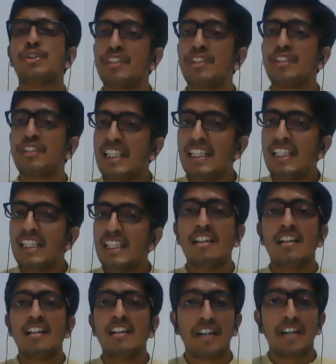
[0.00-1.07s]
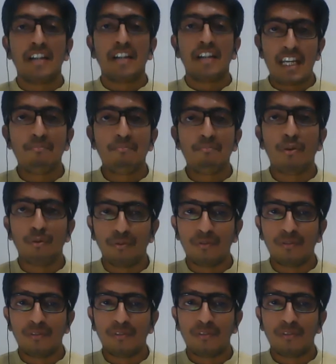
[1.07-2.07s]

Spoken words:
to see the rainbow.